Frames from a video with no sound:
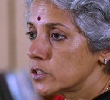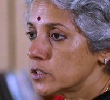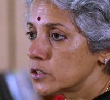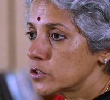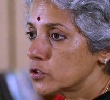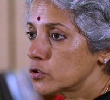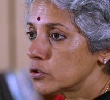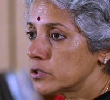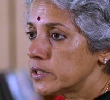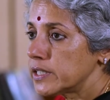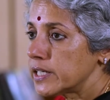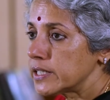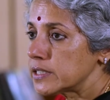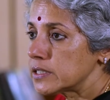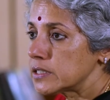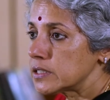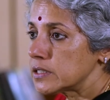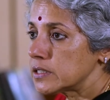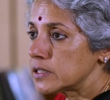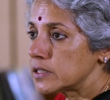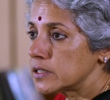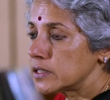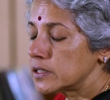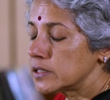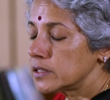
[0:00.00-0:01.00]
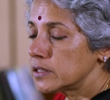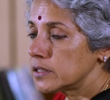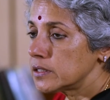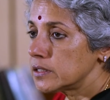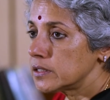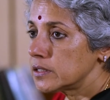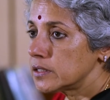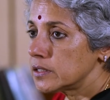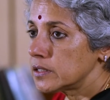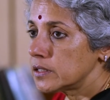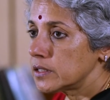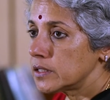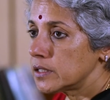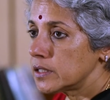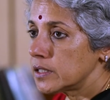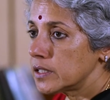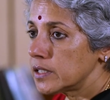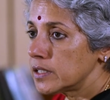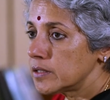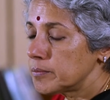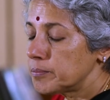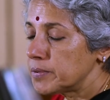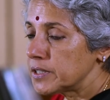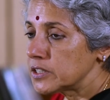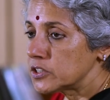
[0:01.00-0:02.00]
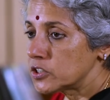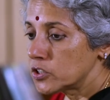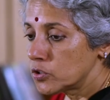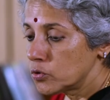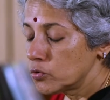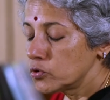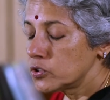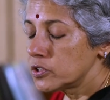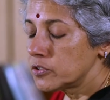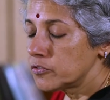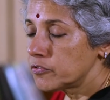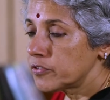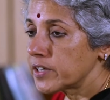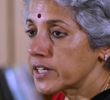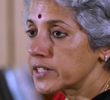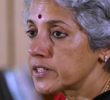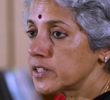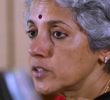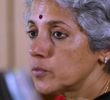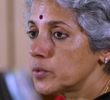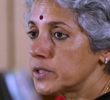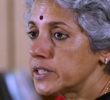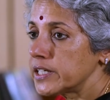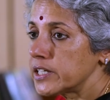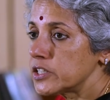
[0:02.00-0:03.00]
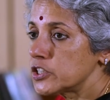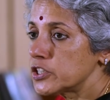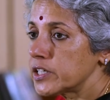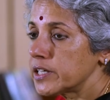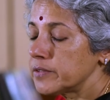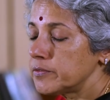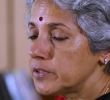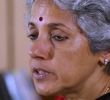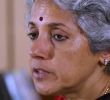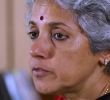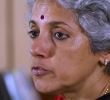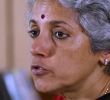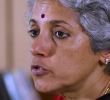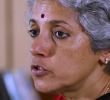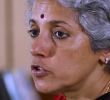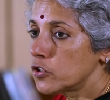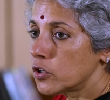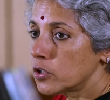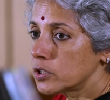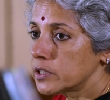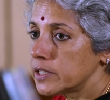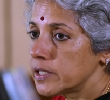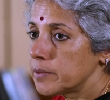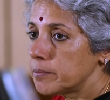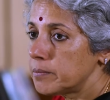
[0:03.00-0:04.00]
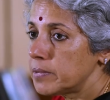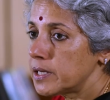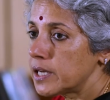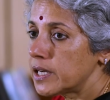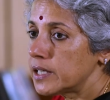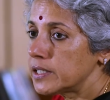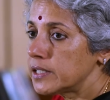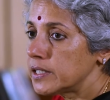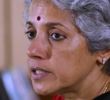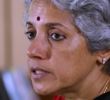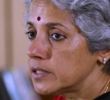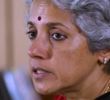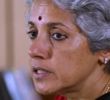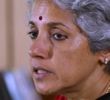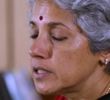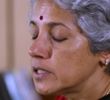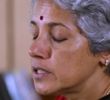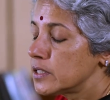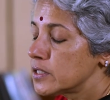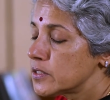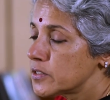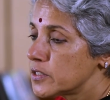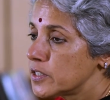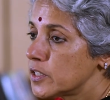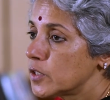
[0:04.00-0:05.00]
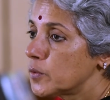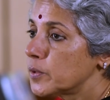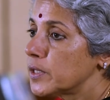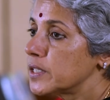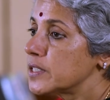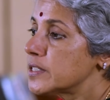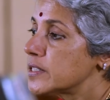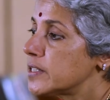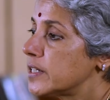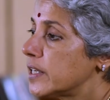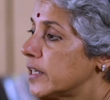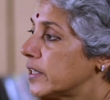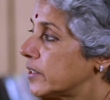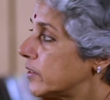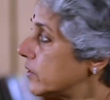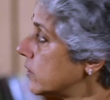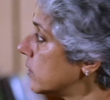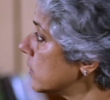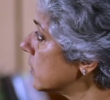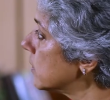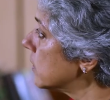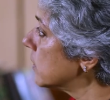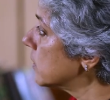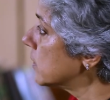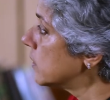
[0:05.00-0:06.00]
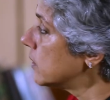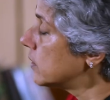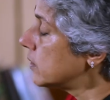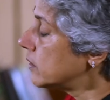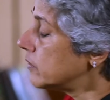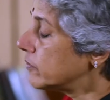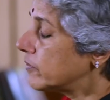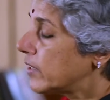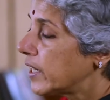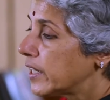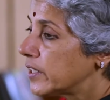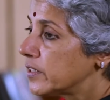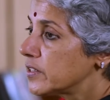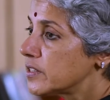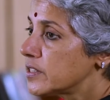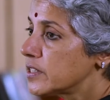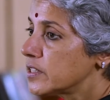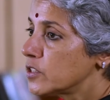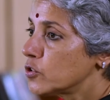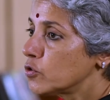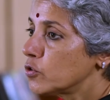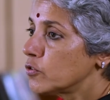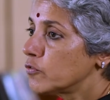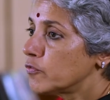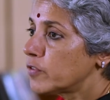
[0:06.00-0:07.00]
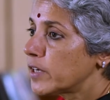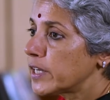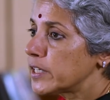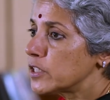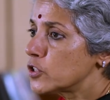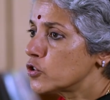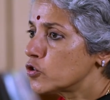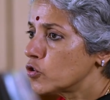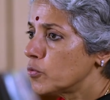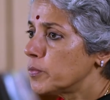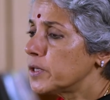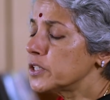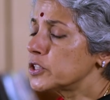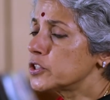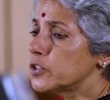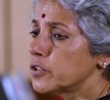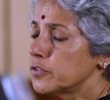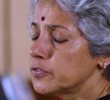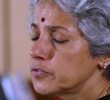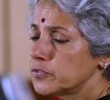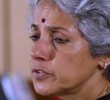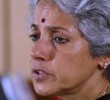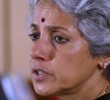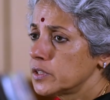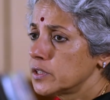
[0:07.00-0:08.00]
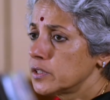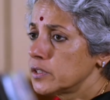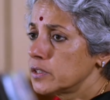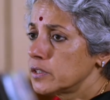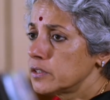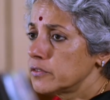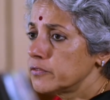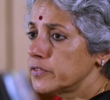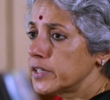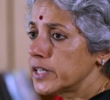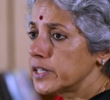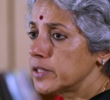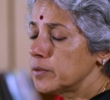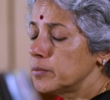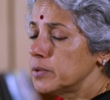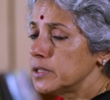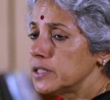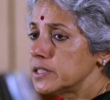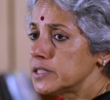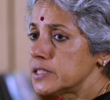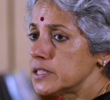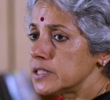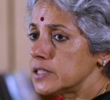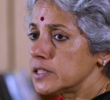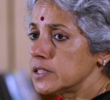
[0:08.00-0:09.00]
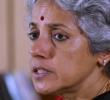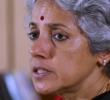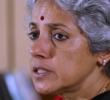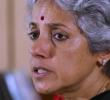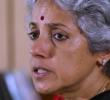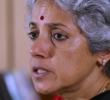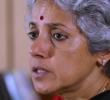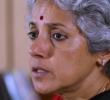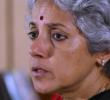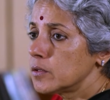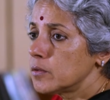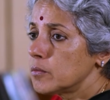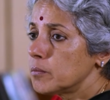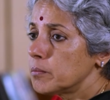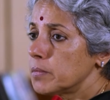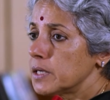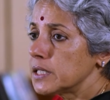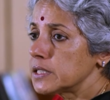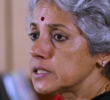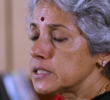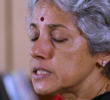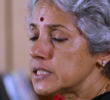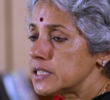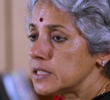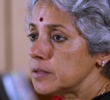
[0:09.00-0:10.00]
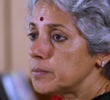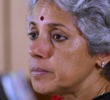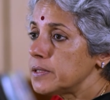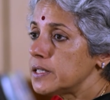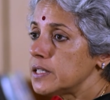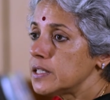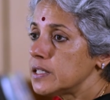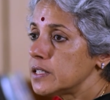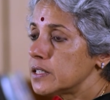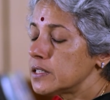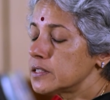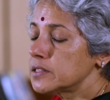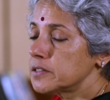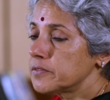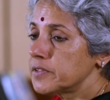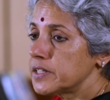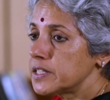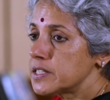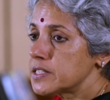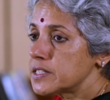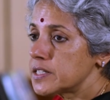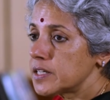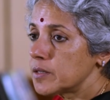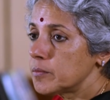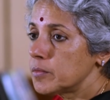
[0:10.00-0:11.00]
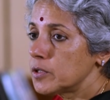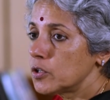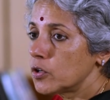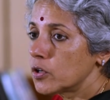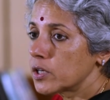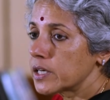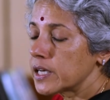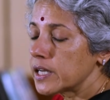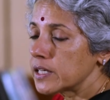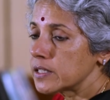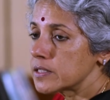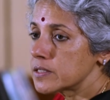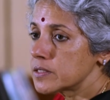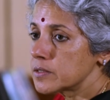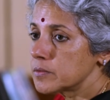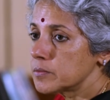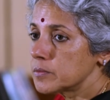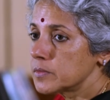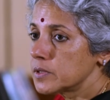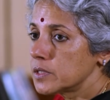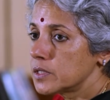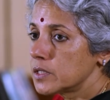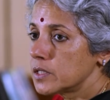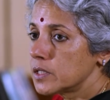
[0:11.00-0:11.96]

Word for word: so that in a person who's infected with H I V, if you draw their blood and sequence their viruses, you'll find so much of variability. But T B is a very stable organism.